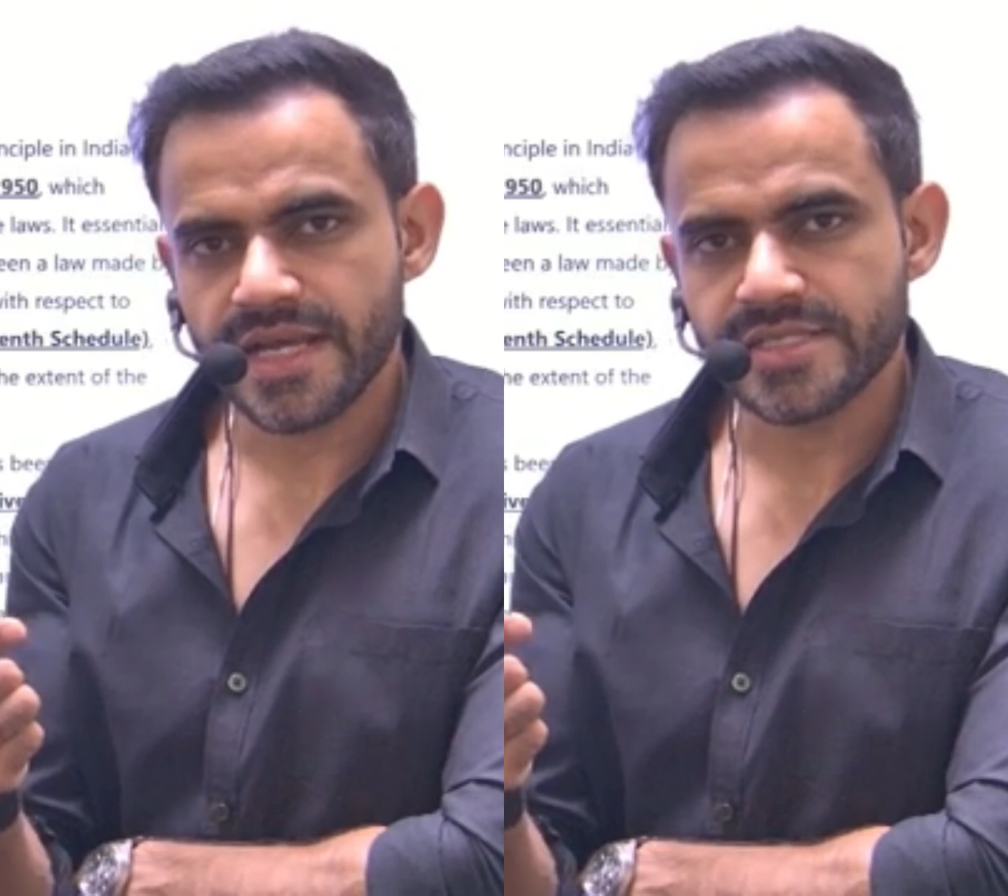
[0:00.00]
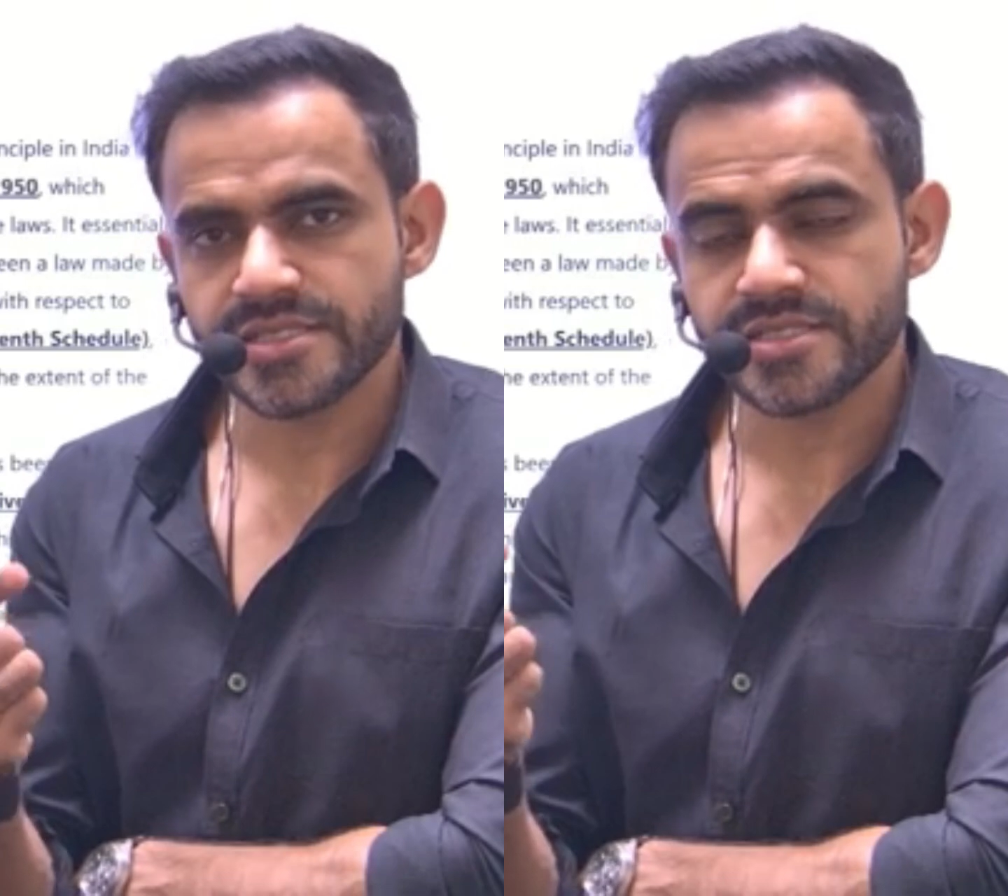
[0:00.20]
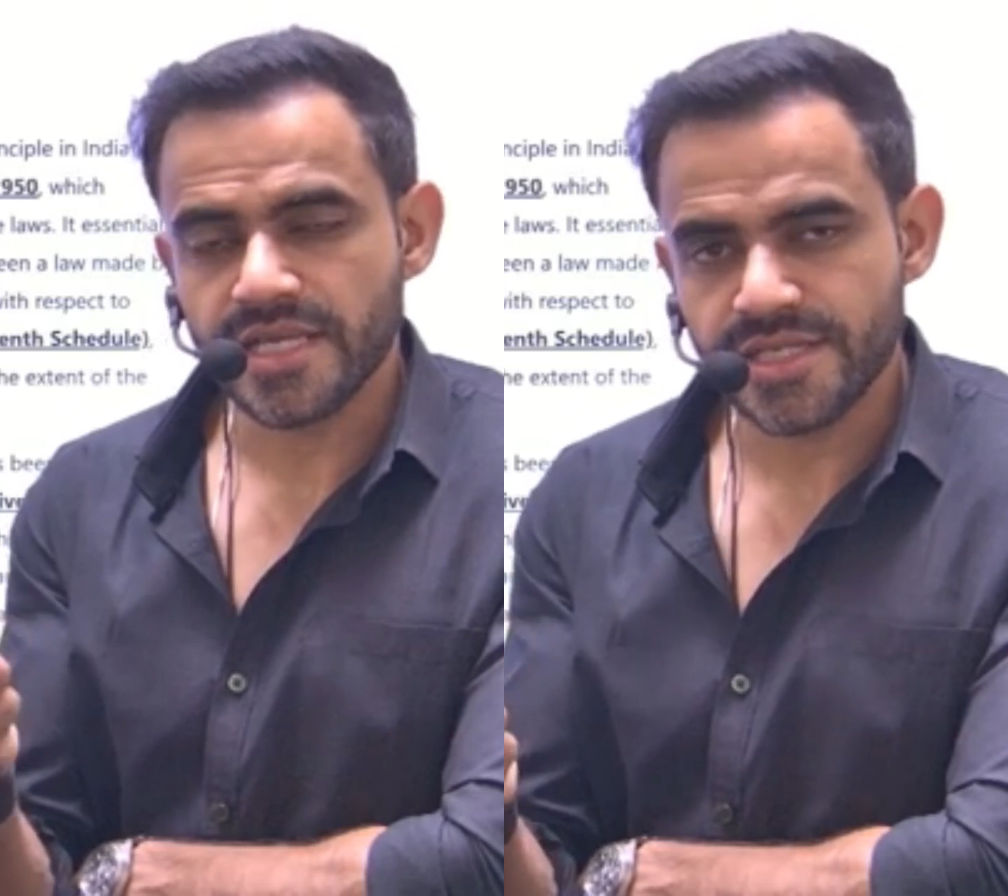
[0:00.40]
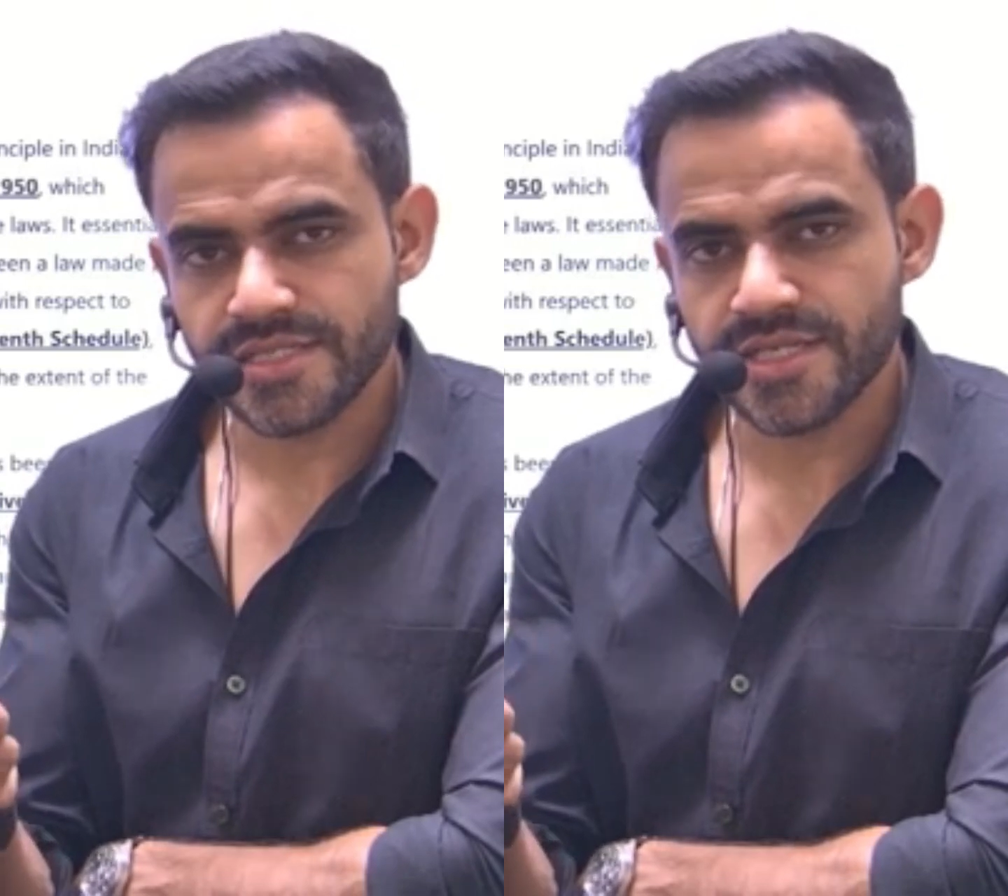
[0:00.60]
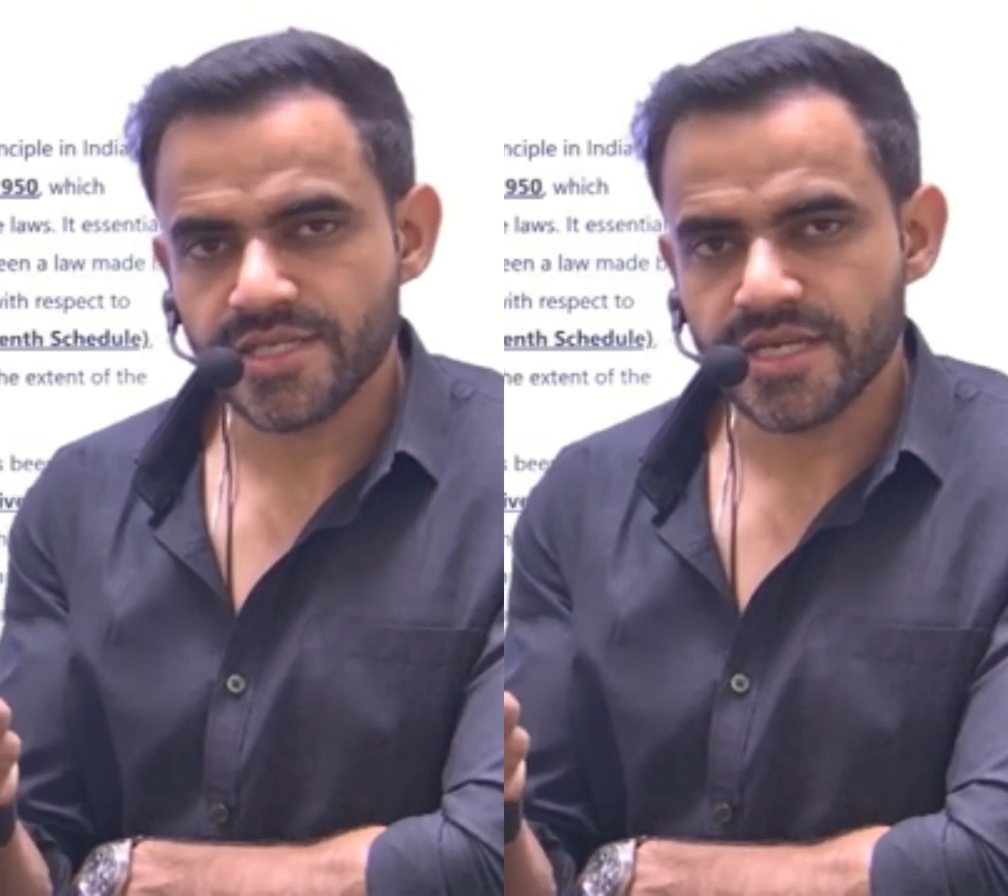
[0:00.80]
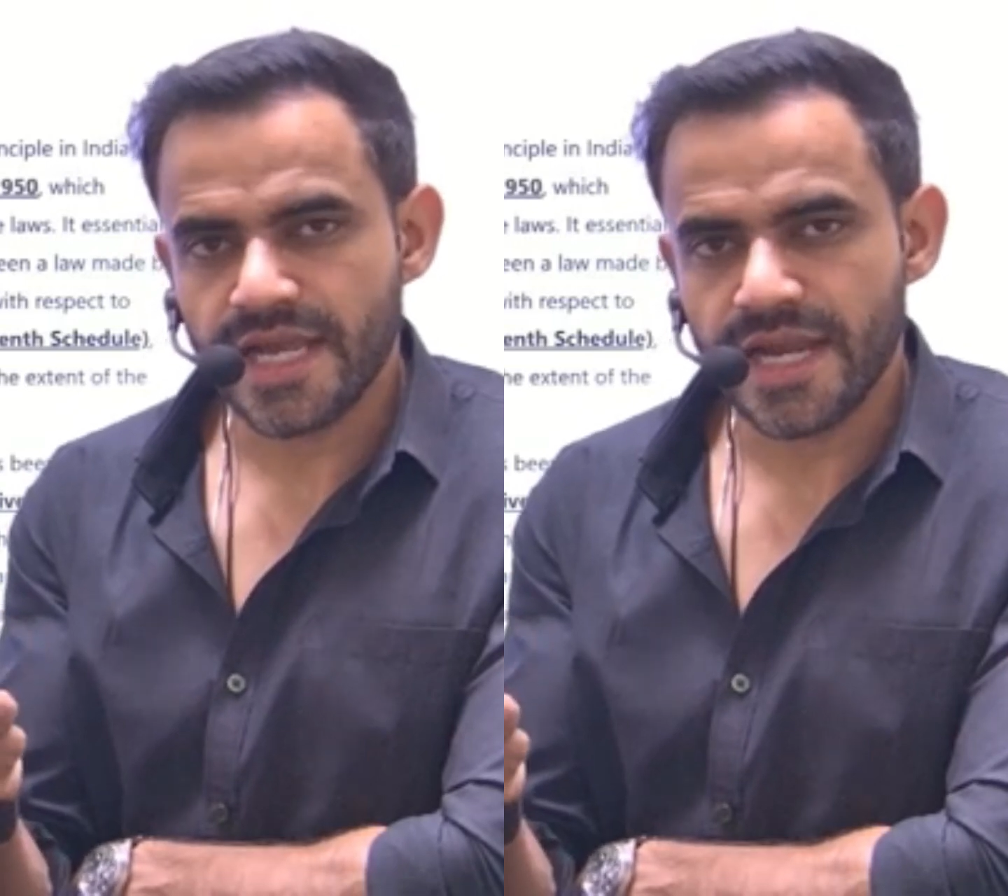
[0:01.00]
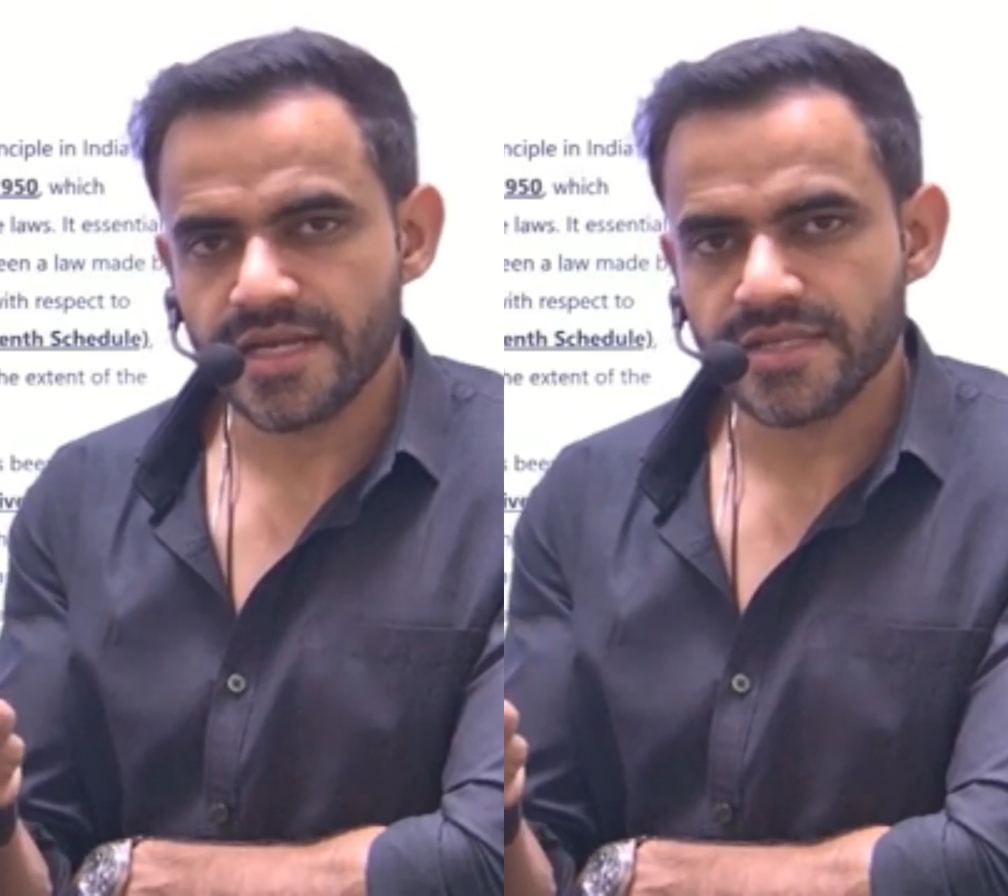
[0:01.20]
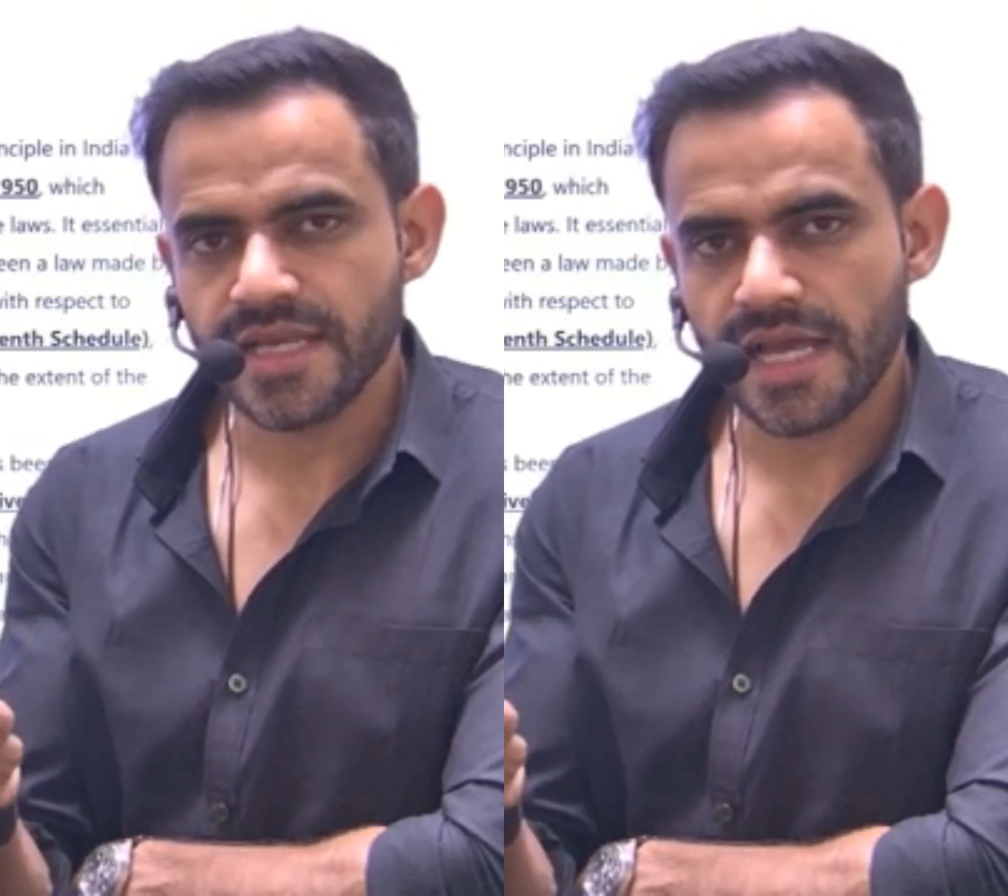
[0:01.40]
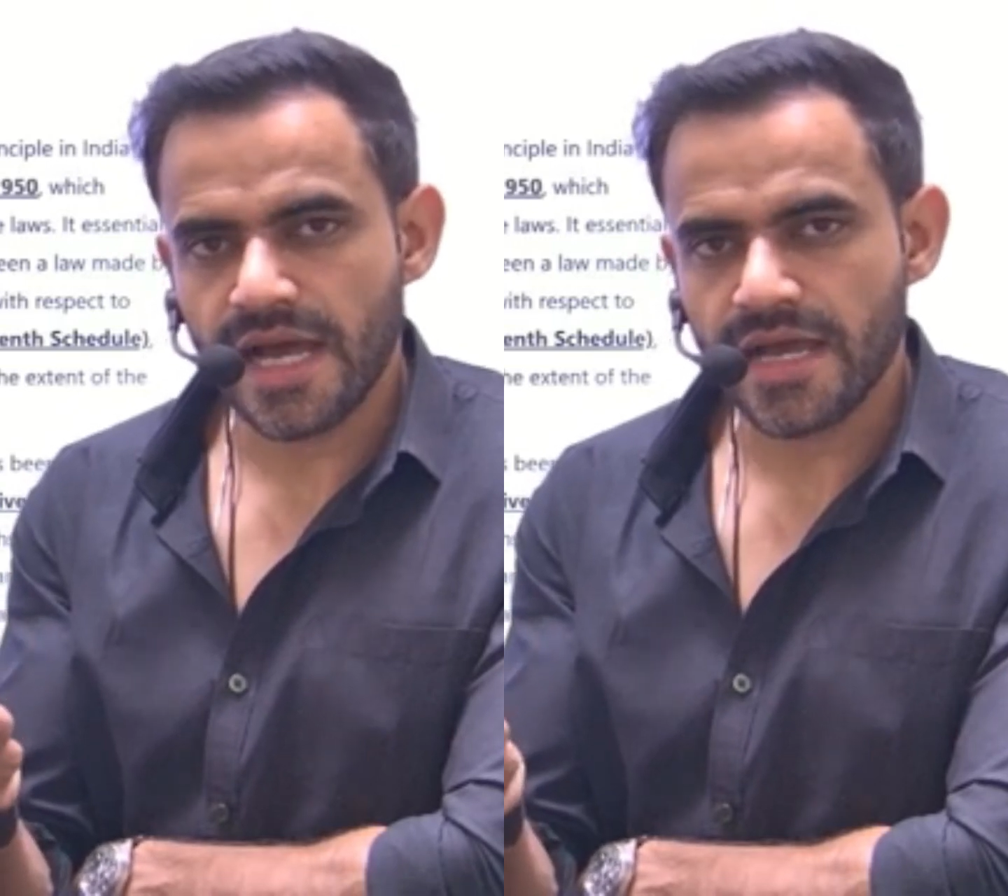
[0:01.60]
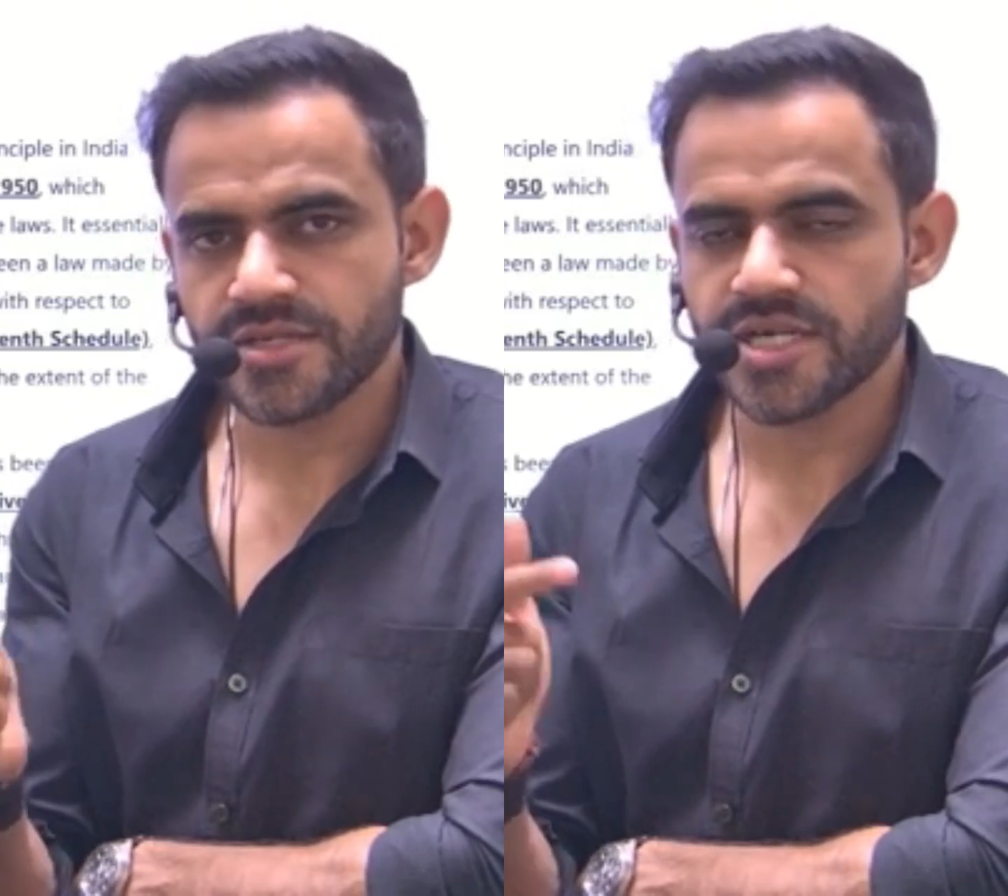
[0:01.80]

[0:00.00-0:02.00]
has changed it, and they are